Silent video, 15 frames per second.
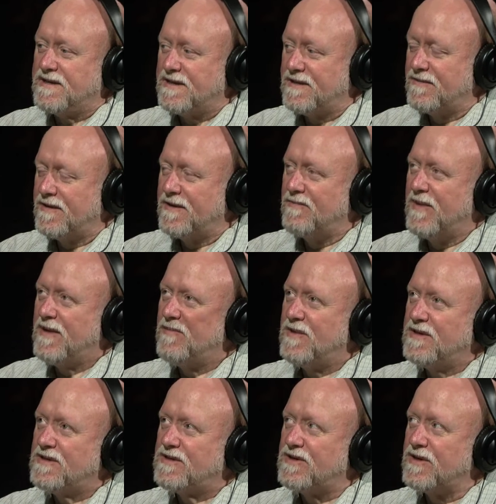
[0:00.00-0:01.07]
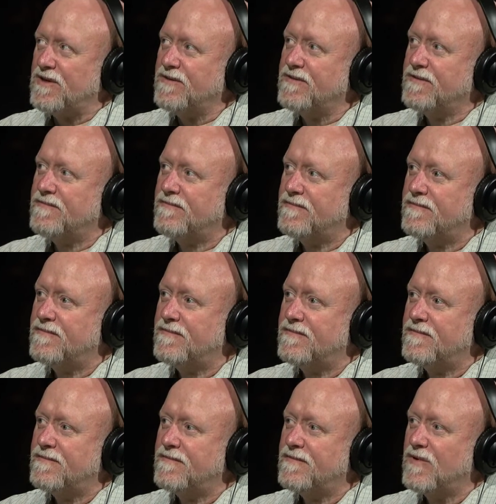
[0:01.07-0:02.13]
is it, it made me start
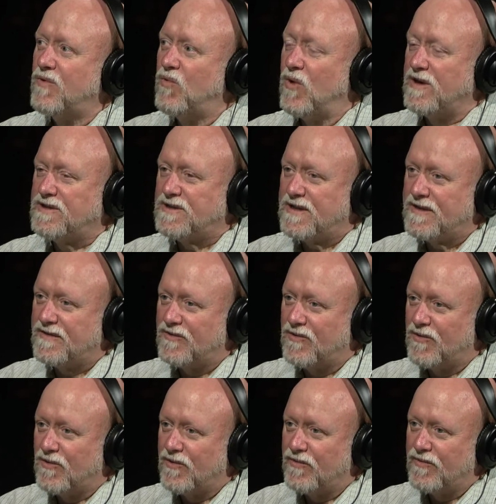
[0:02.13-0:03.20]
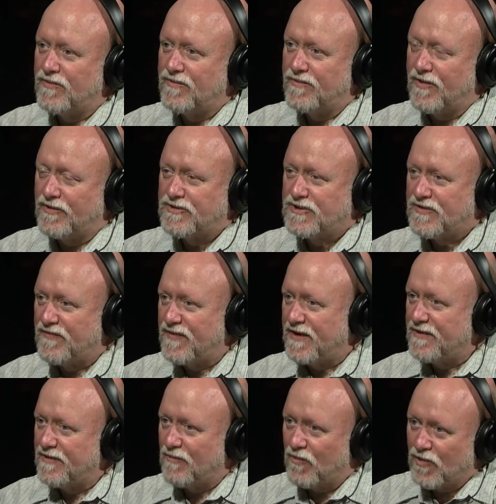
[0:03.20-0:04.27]
questioning the whole notion of
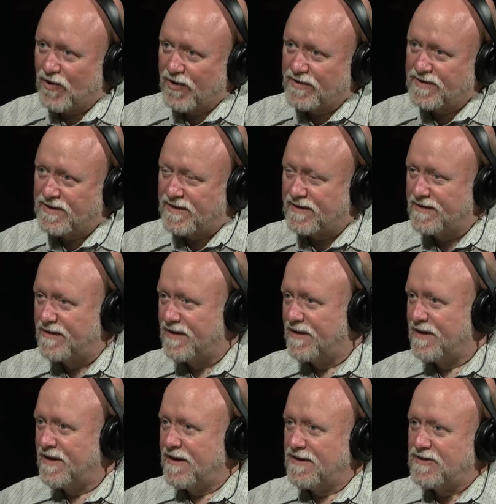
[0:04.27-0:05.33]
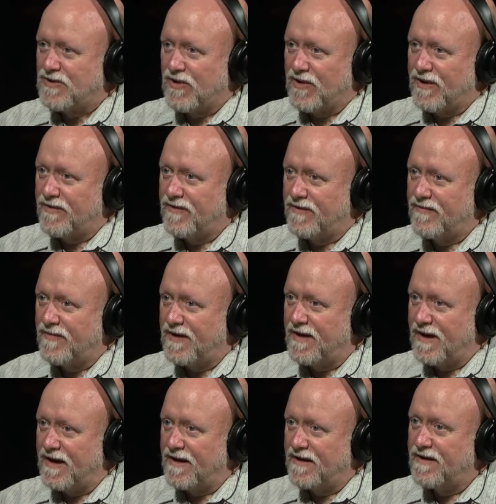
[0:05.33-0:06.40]
faith and works. And so you so actually,
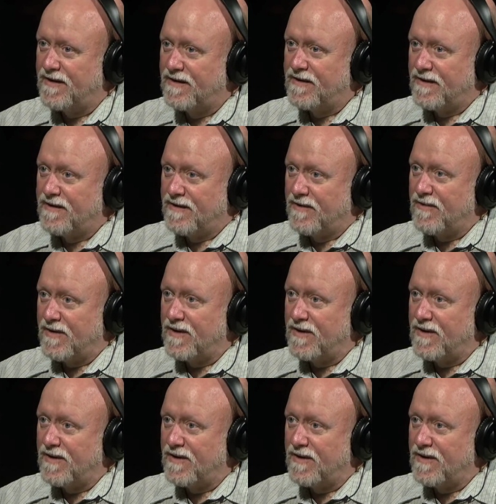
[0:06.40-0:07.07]
I, when you mm-hmm.